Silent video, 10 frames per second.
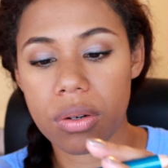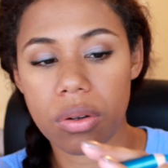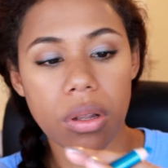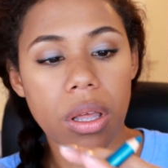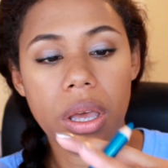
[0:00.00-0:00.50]
and
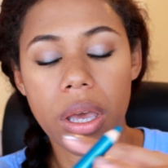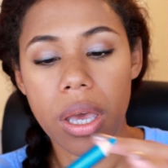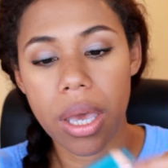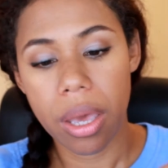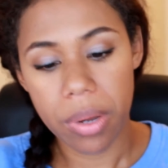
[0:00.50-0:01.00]
all.
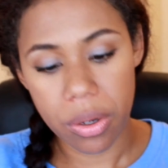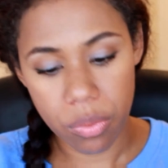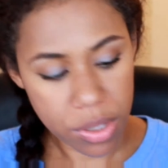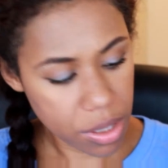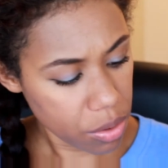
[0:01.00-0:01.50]
But it
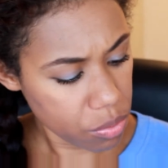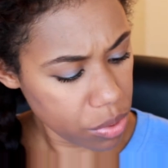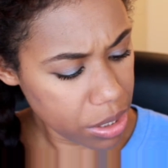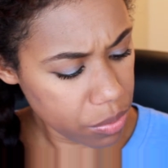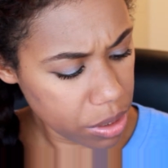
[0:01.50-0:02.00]
was a
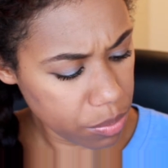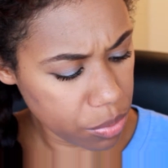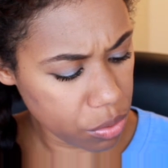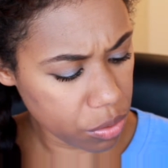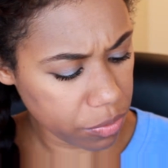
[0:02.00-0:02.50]
really, really
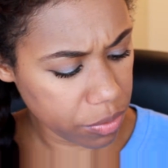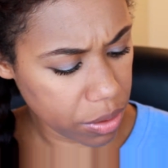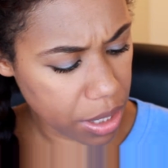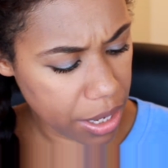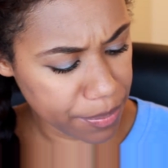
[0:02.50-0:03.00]

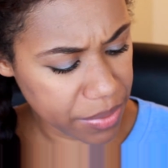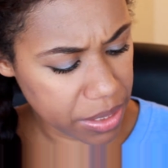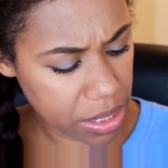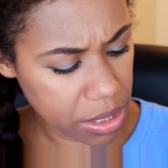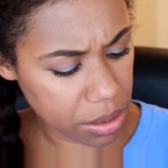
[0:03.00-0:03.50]
beautiful
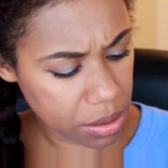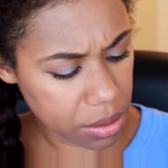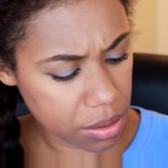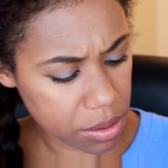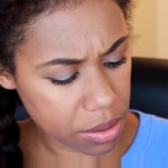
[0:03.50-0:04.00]
teal.
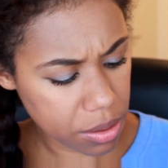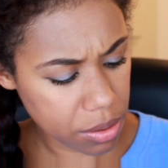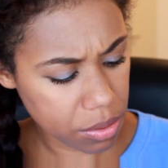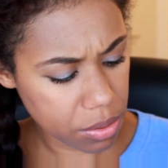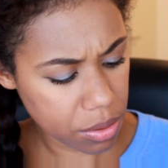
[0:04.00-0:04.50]

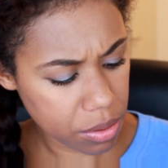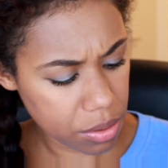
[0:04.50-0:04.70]
So